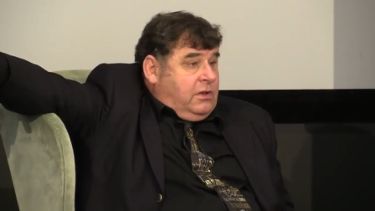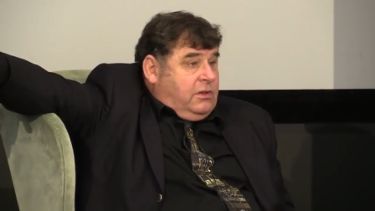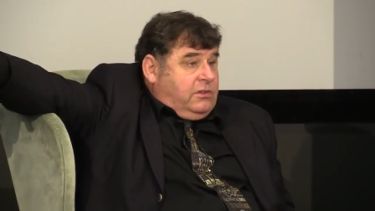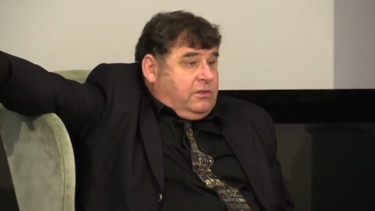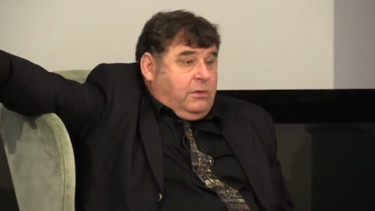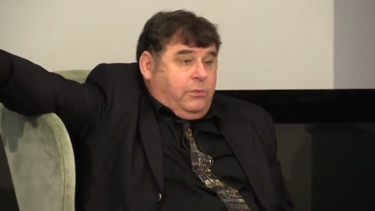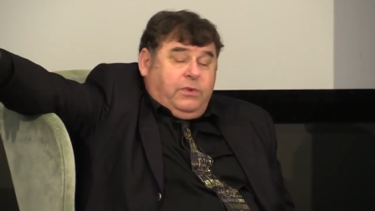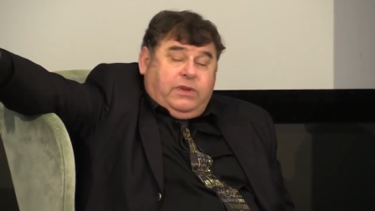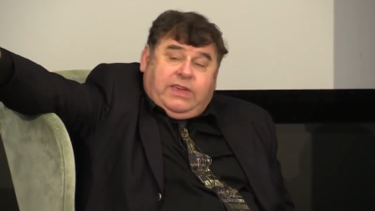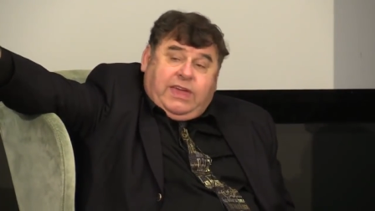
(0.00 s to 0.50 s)

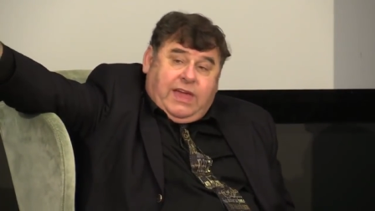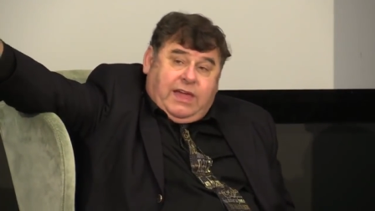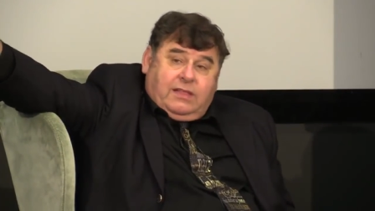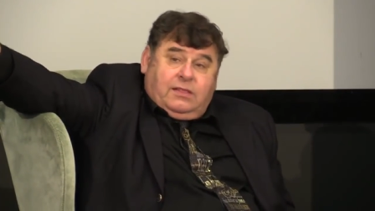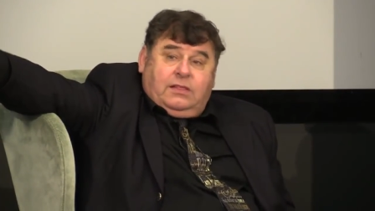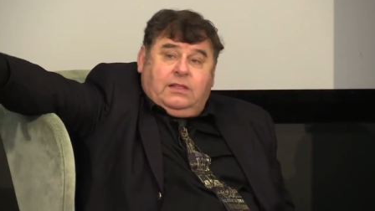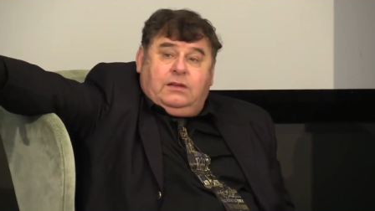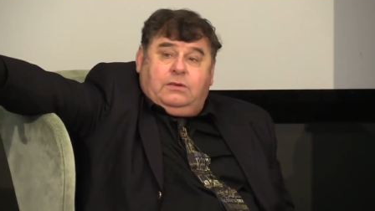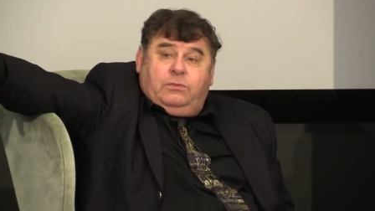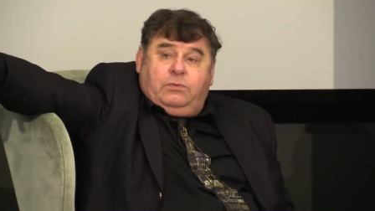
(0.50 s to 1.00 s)
said we
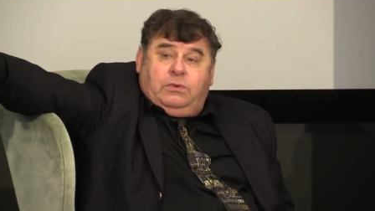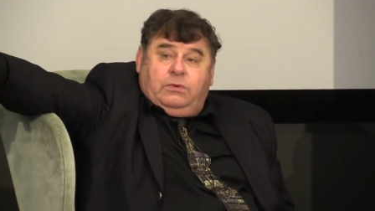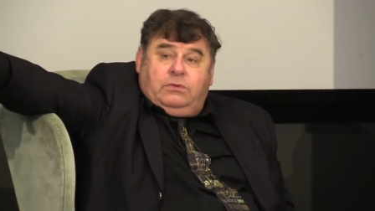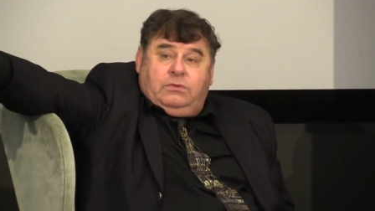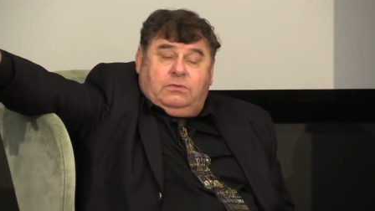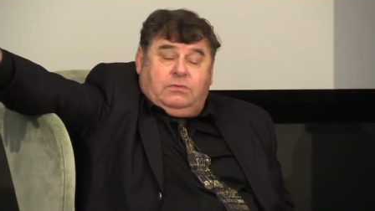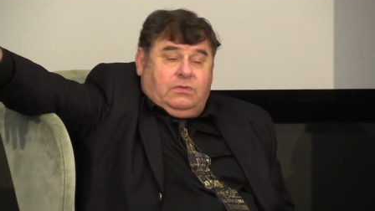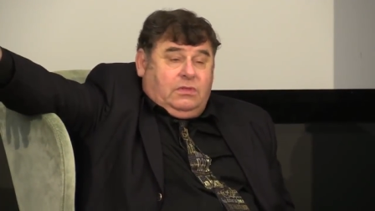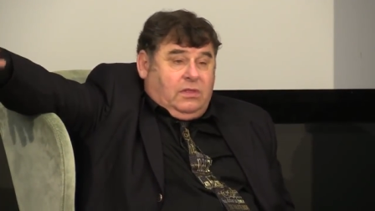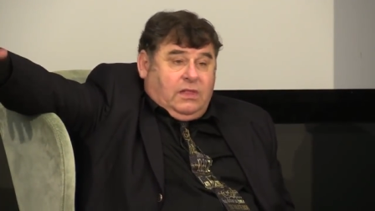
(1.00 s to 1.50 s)
can't let, it, we,
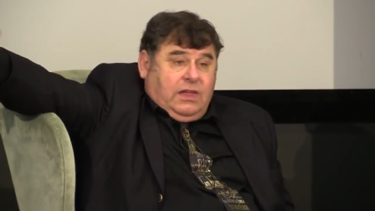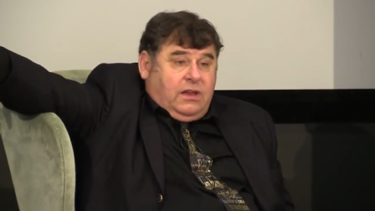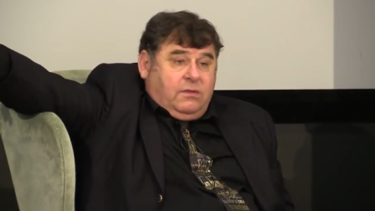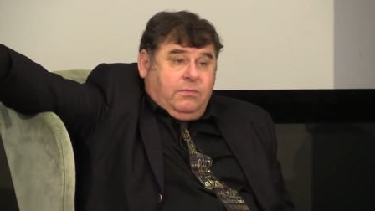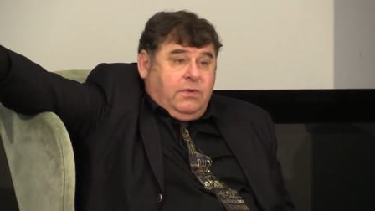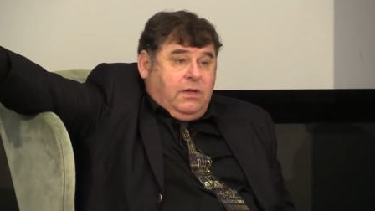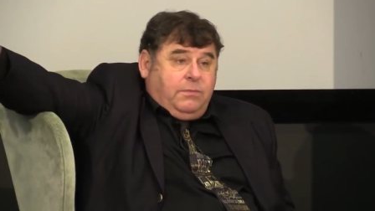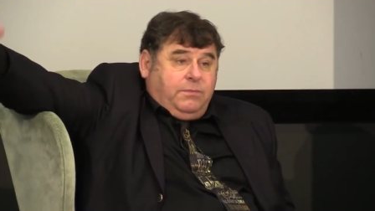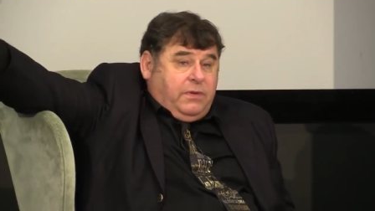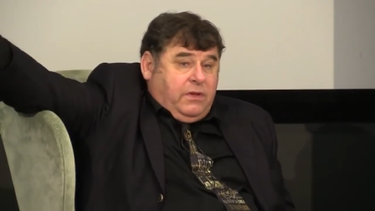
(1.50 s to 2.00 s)
let
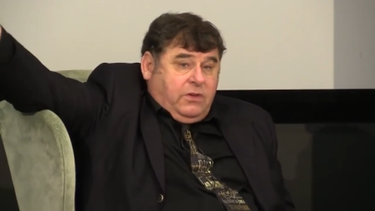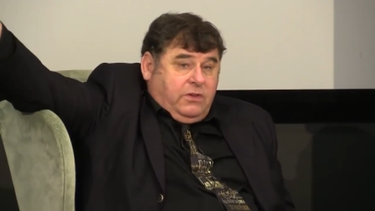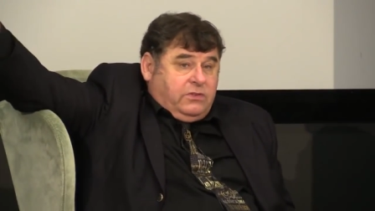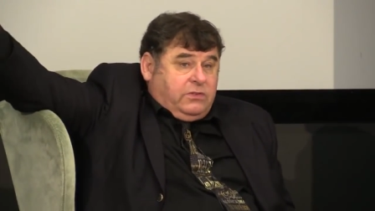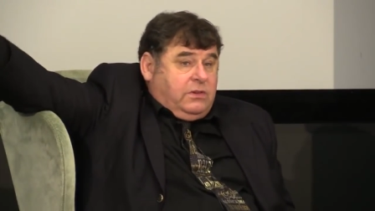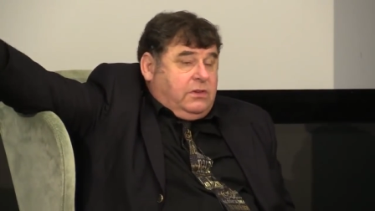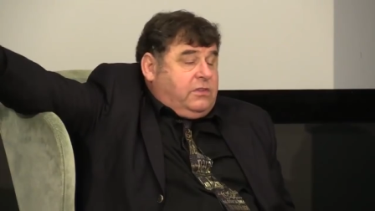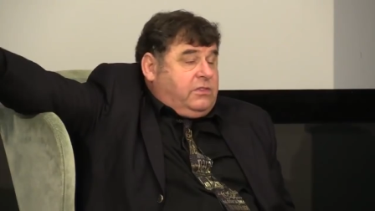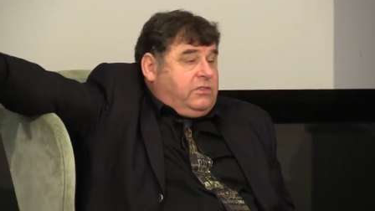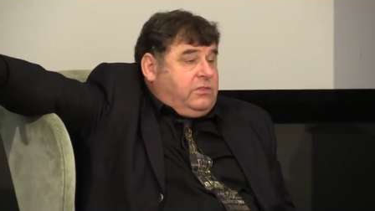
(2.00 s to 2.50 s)
him in
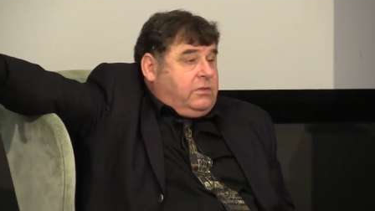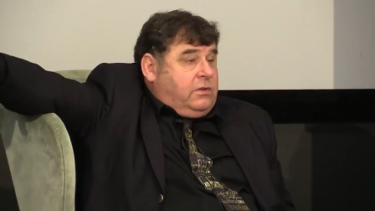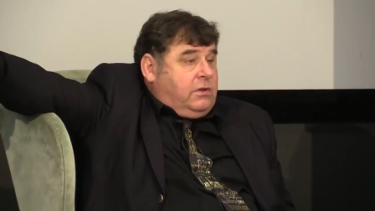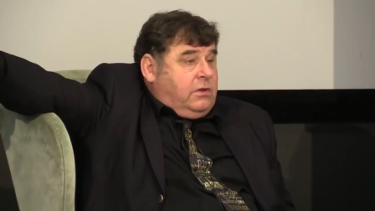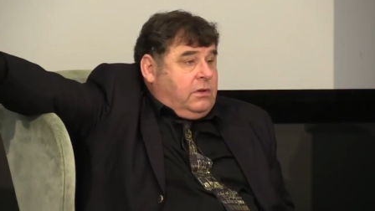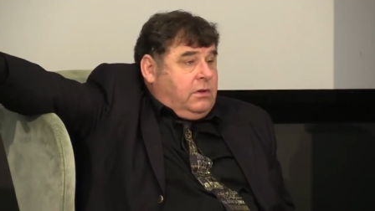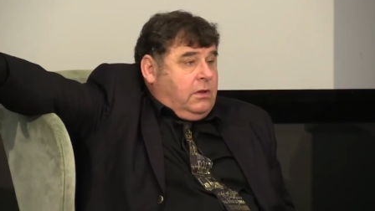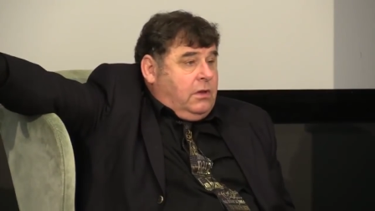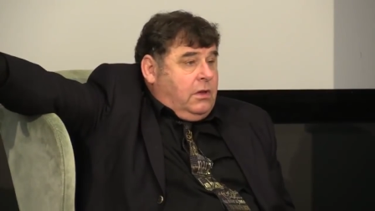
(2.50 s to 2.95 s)
because this is. The,